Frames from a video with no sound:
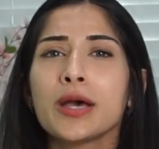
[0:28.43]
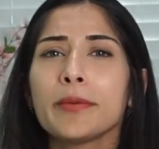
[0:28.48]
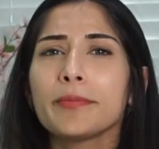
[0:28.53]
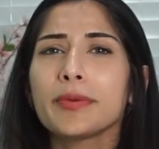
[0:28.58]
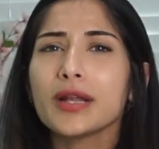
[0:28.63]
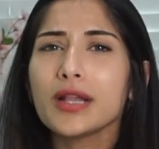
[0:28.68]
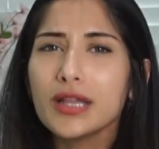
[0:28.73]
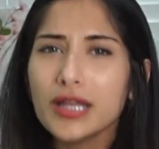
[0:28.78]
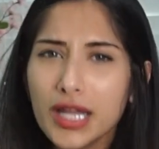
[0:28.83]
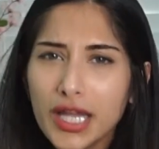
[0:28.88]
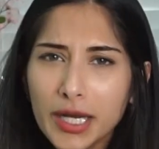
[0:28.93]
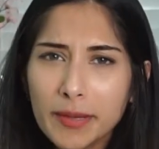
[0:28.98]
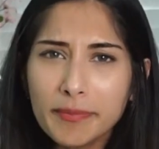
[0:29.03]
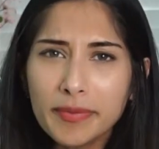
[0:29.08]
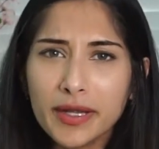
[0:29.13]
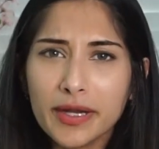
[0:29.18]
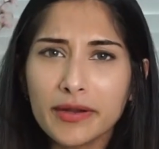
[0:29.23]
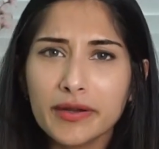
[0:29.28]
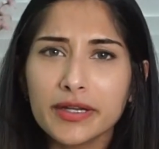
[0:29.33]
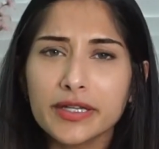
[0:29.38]
But a lot of
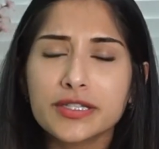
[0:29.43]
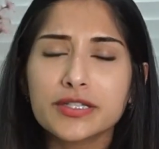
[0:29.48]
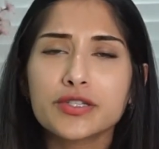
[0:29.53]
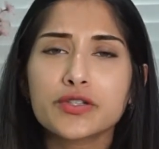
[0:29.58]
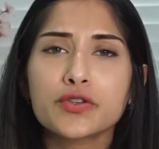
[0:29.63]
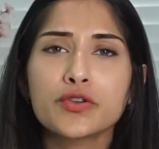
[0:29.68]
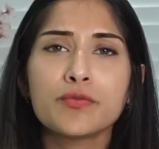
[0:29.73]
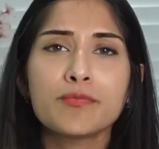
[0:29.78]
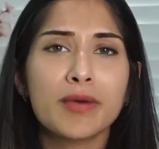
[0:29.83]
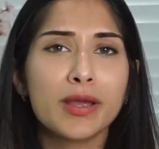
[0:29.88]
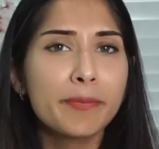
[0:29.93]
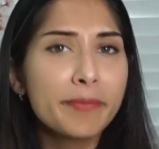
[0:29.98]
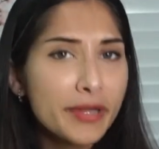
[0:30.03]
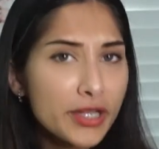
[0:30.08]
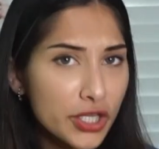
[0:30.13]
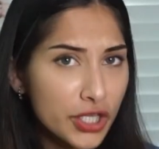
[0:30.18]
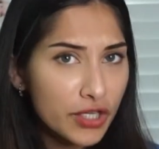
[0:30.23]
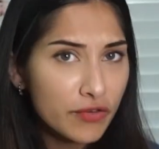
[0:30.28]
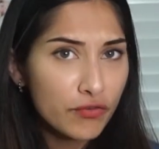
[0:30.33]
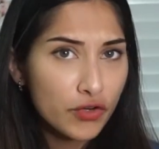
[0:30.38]
parents who might be
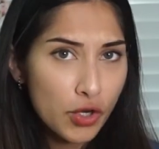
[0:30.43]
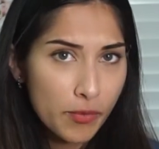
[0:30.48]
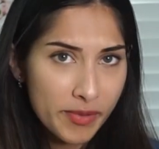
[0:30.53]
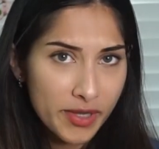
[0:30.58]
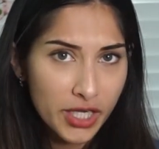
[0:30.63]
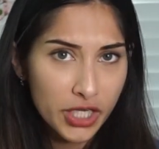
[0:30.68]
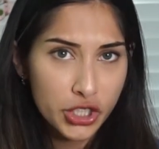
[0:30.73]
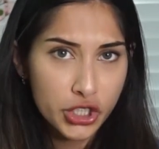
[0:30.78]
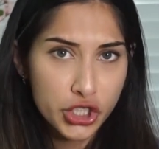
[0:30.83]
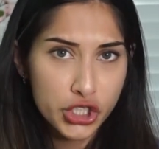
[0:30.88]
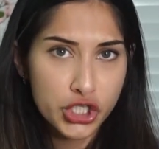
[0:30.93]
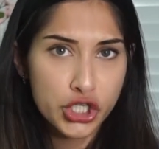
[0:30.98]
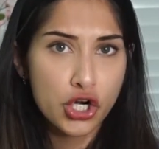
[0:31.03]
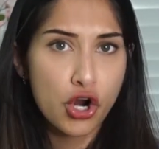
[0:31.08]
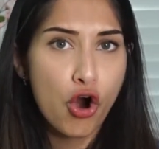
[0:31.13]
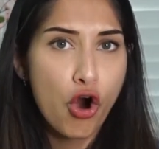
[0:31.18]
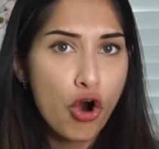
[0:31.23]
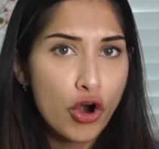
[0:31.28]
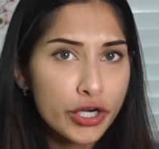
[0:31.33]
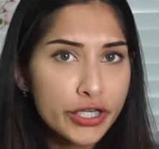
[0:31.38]
looking for a pediatrician
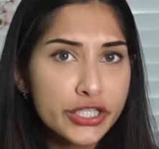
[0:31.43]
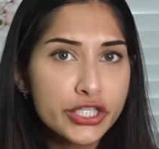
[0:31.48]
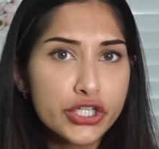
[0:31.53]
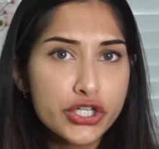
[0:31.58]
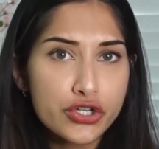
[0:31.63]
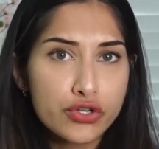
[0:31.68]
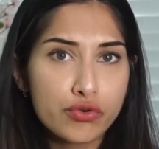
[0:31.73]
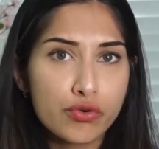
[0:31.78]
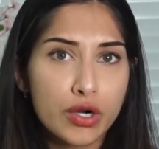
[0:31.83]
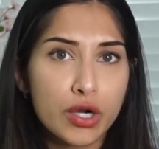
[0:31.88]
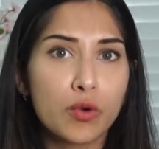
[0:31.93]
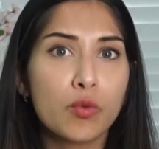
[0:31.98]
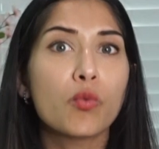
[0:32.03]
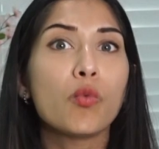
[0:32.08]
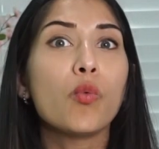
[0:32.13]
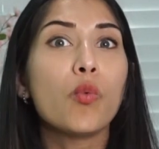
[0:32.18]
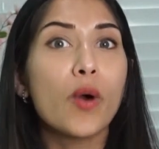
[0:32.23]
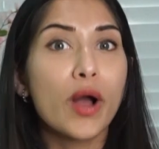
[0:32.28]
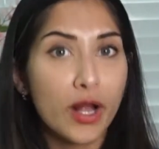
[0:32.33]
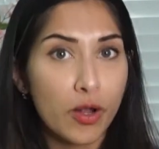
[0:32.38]
aren't sure
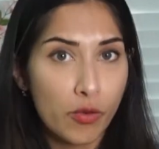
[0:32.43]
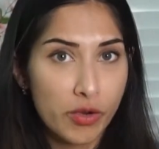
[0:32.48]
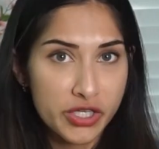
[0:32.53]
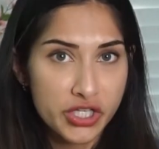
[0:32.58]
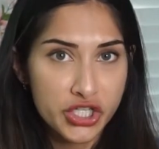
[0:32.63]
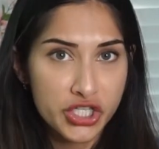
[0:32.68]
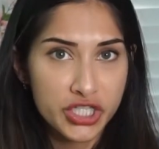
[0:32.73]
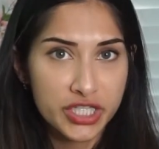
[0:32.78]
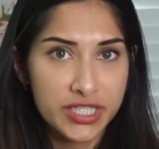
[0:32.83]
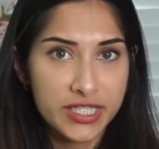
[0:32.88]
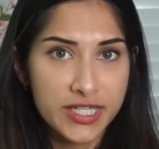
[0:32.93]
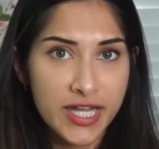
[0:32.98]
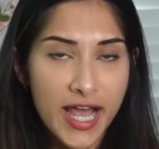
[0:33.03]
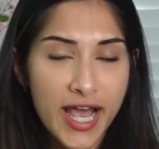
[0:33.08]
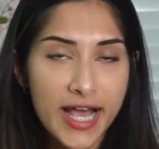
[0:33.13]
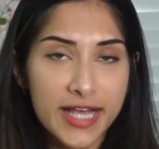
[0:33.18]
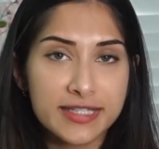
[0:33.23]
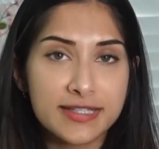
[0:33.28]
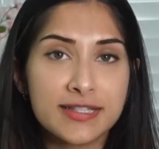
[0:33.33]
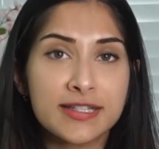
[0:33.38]
what questions to
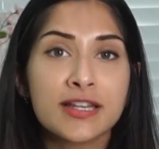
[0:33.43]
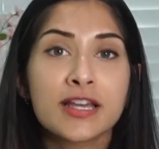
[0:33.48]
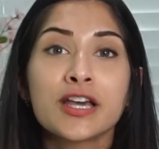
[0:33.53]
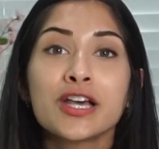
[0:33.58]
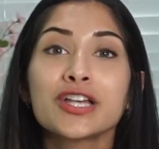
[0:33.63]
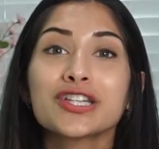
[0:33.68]
ask.